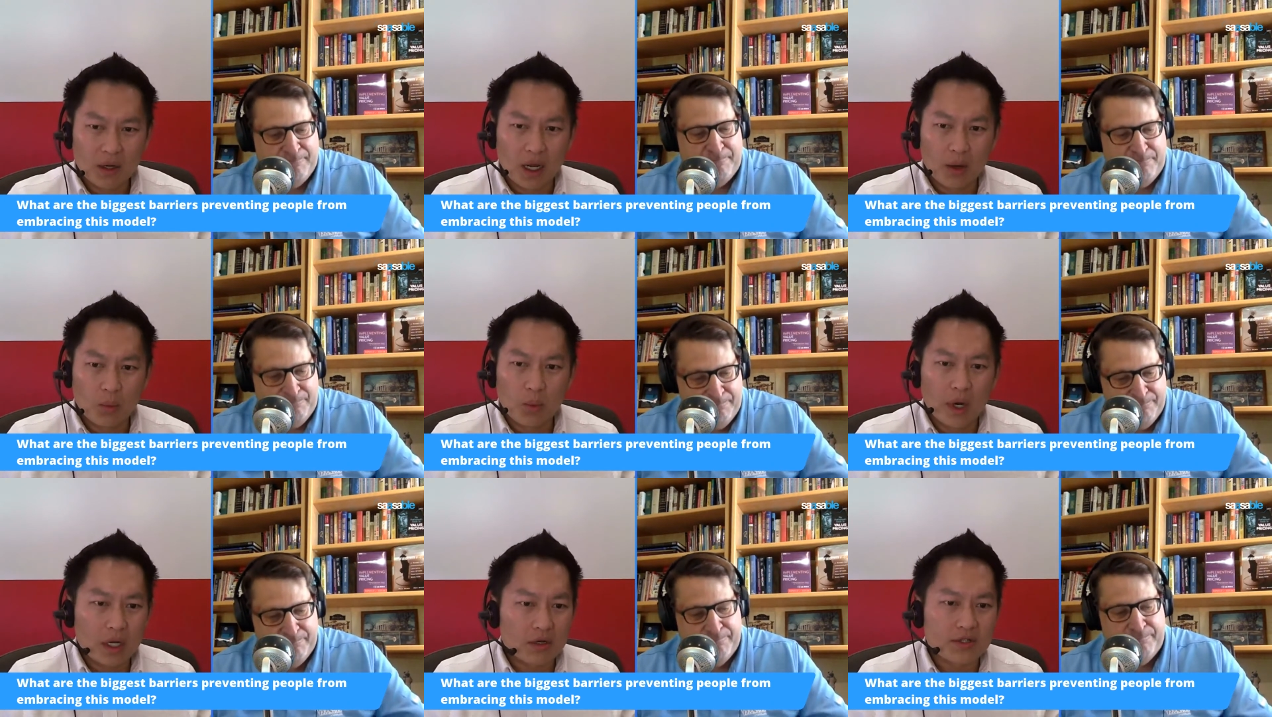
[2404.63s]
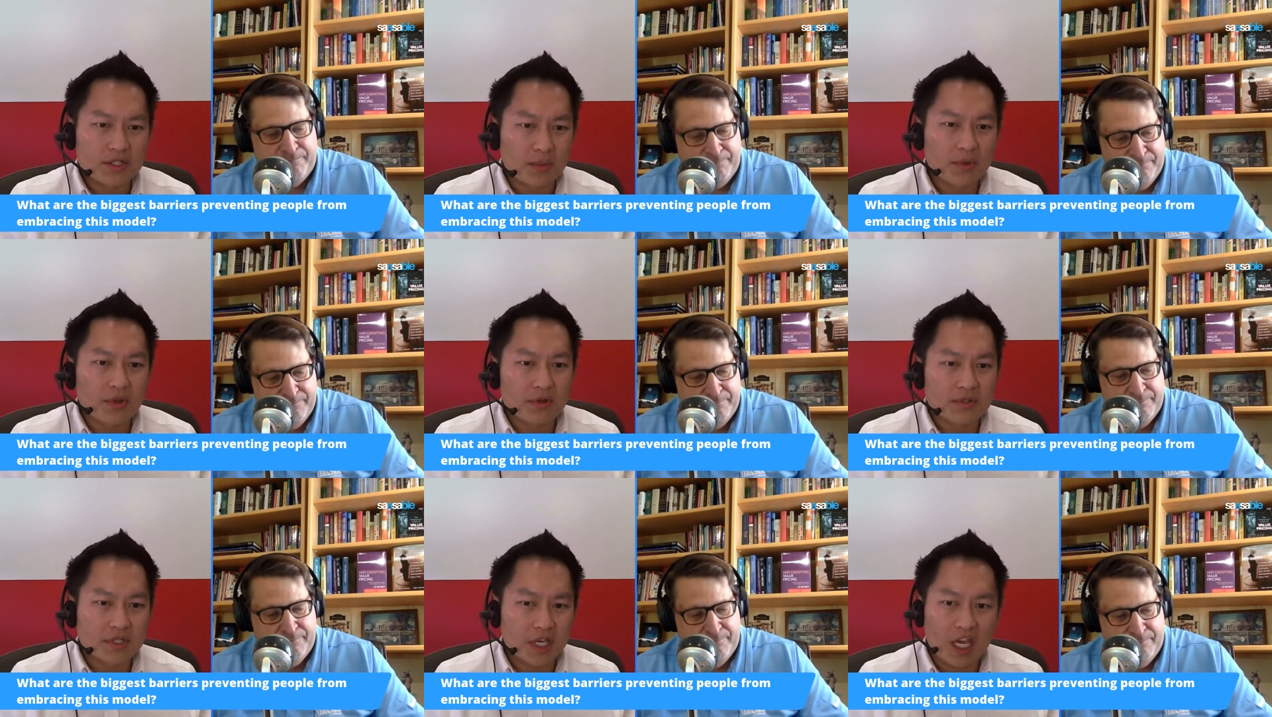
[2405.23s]
Speaker 1: Uh, what are some of
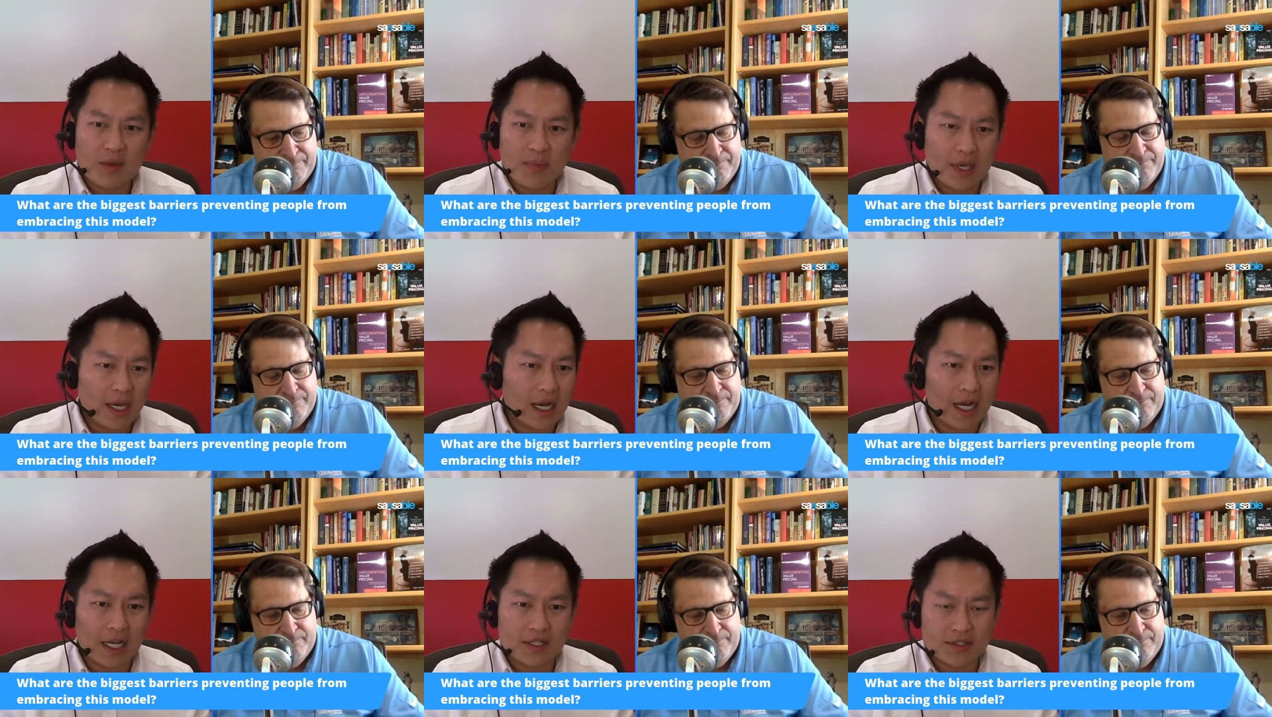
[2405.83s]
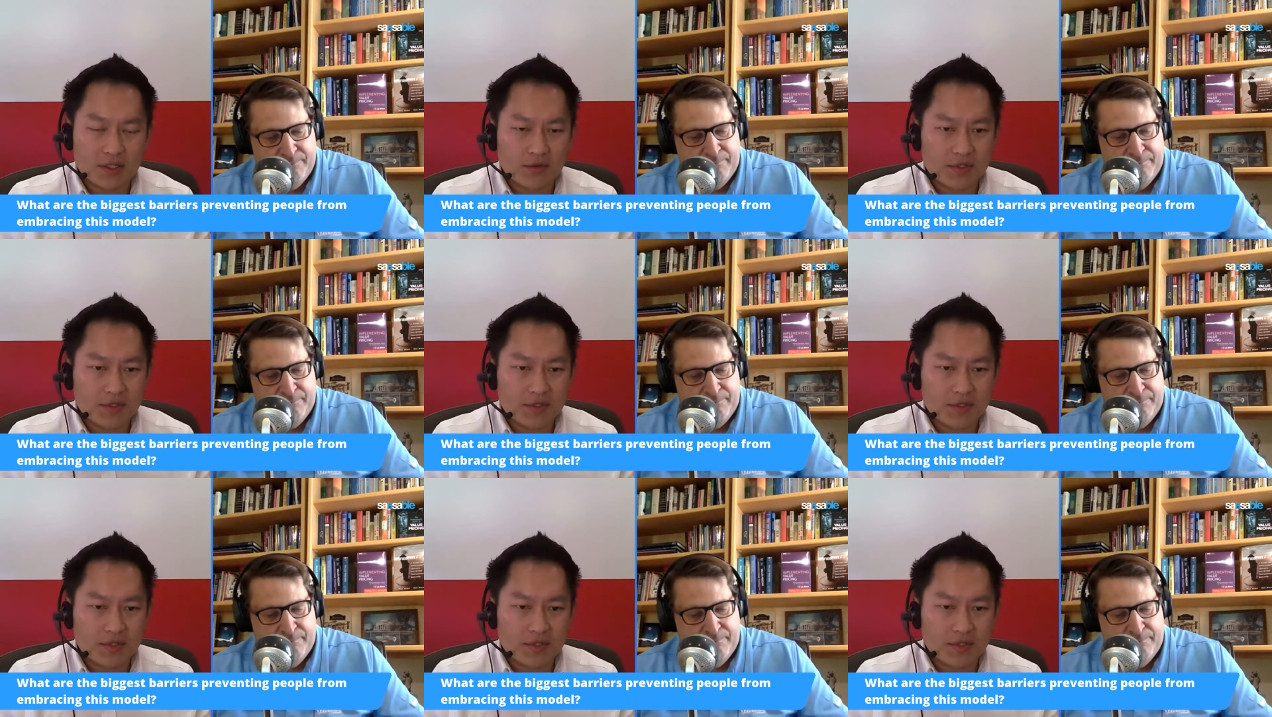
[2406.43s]
those KPIs,